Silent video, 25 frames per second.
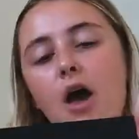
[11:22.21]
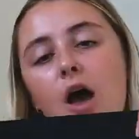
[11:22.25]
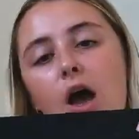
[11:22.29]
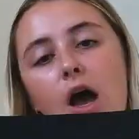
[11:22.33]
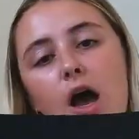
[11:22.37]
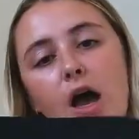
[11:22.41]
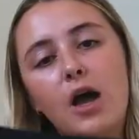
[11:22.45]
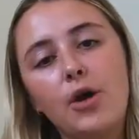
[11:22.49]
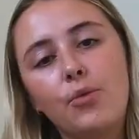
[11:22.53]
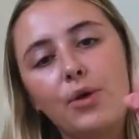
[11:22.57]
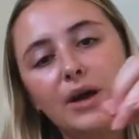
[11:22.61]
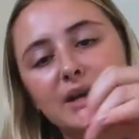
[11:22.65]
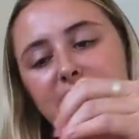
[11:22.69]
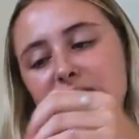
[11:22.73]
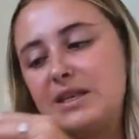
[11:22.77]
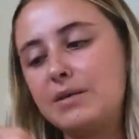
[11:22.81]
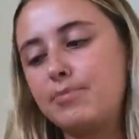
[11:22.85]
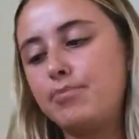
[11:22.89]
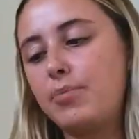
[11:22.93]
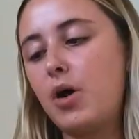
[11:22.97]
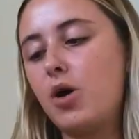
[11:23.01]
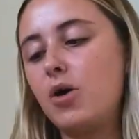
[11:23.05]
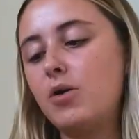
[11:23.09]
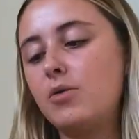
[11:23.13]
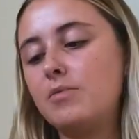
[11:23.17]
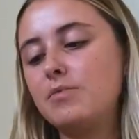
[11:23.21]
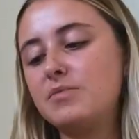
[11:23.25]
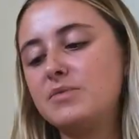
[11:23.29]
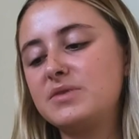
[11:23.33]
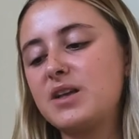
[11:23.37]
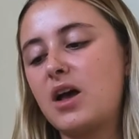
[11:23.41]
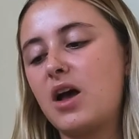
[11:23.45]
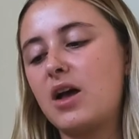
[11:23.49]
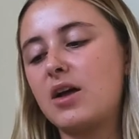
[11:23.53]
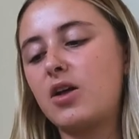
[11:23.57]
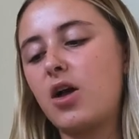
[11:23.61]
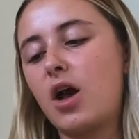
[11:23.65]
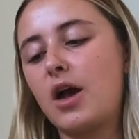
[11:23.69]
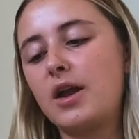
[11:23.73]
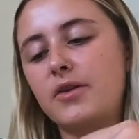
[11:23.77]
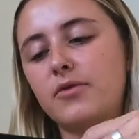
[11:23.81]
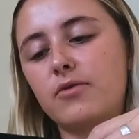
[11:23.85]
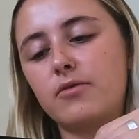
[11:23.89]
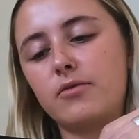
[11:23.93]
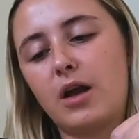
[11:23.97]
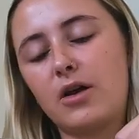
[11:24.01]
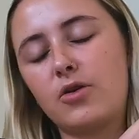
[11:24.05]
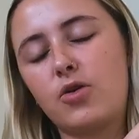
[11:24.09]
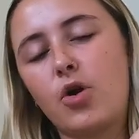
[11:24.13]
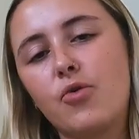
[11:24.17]
high-waisted bottoms. I
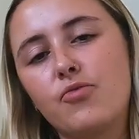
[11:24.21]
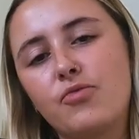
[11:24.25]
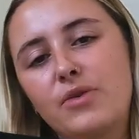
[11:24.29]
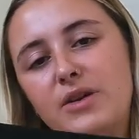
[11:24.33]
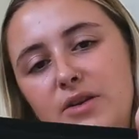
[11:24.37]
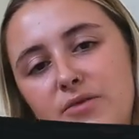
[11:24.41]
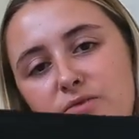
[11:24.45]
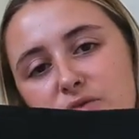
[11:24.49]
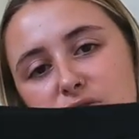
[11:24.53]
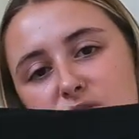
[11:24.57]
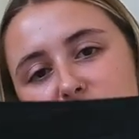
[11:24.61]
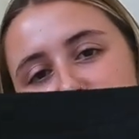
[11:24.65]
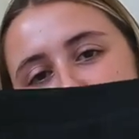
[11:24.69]
got rid of the